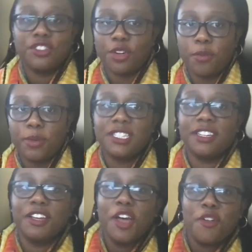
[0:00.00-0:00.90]
they're hoping
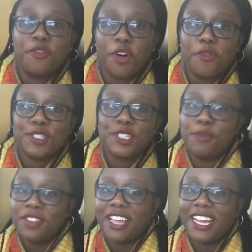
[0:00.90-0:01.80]
to vote for
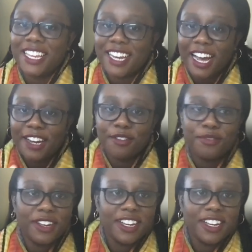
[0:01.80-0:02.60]
someone that can kind of